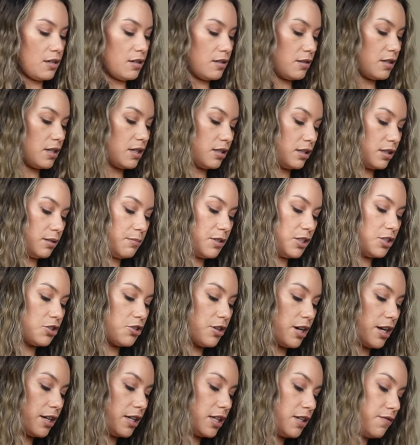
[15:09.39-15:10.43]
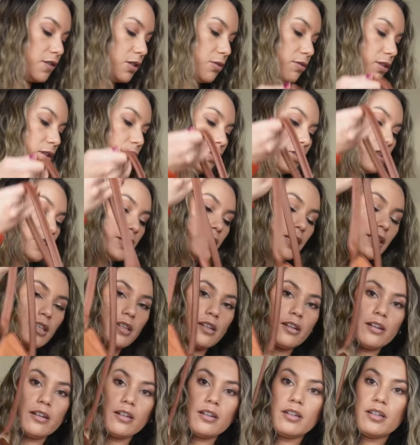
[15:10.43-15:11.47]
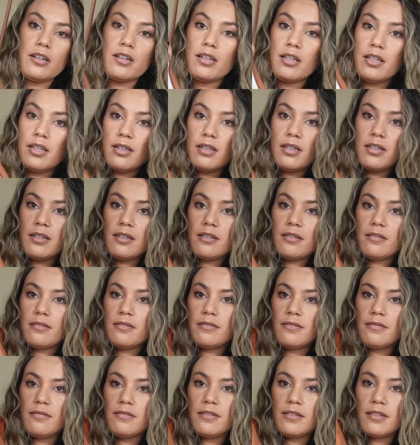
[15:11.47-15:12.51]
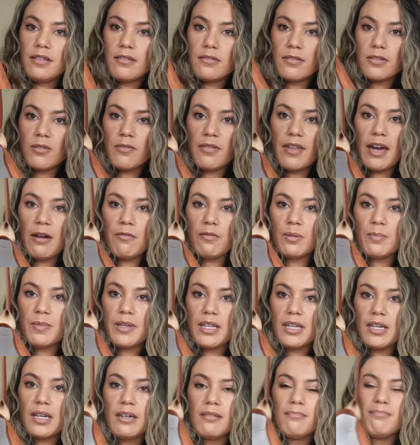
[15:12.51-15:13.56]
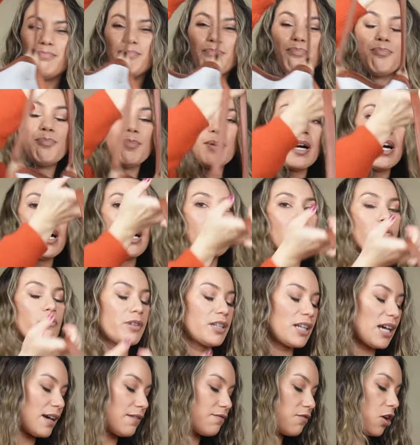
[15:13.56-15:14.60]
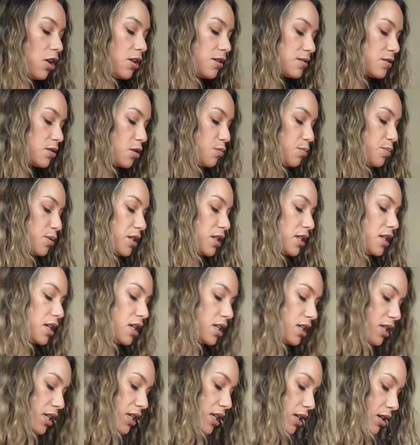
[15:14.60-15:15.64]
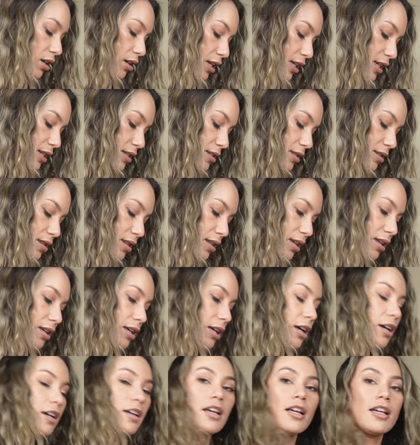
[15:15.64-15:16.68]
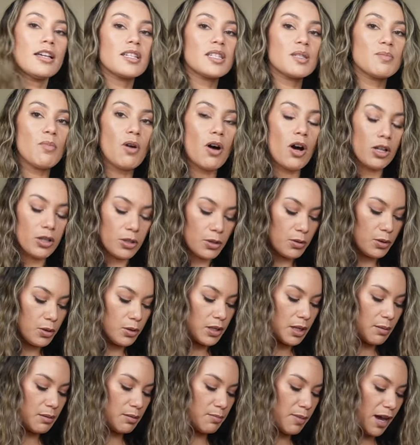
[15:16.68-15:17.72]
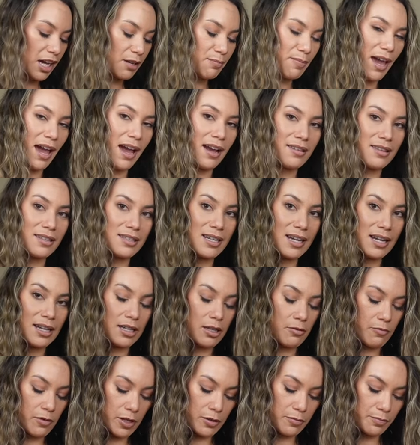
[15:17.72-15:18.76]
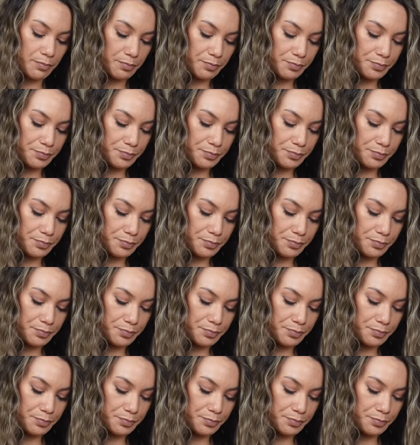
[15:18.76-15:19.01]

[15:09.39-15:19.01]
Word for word: And then let me try and give you a look here. See, so that would be it. But what I've also put in here is the small Lululemon backpack, the tiny one.